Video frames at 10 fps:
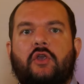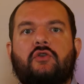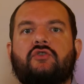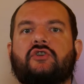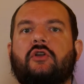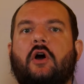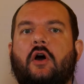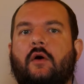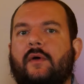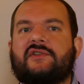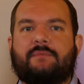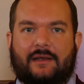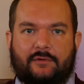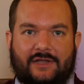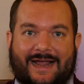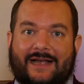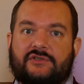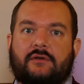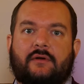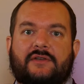You should always be able to
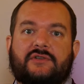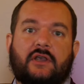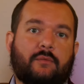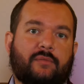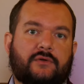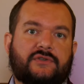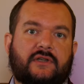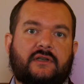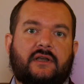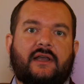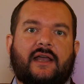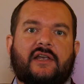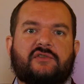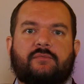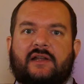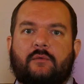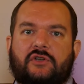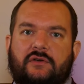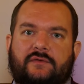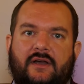ask your SEO person, explain
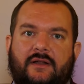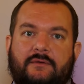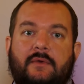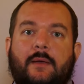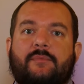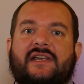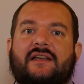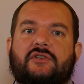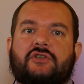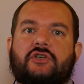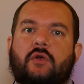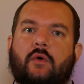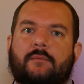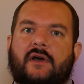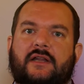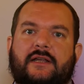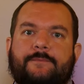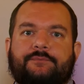what you've done, because it's your money.